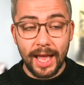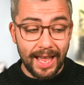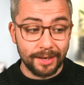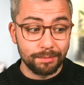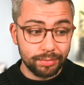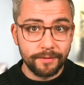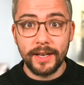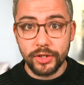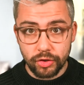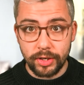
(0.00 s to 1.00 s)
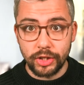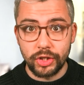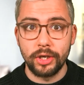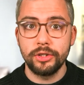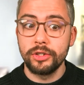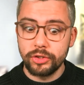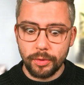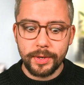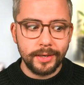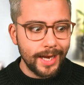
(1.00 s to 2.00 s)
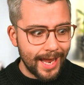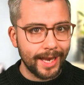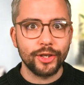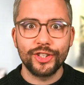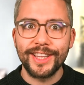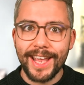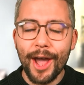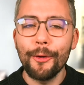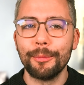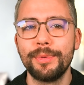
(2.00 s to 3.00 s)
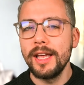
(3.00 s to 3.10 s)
and provide screenshots so we can actually help.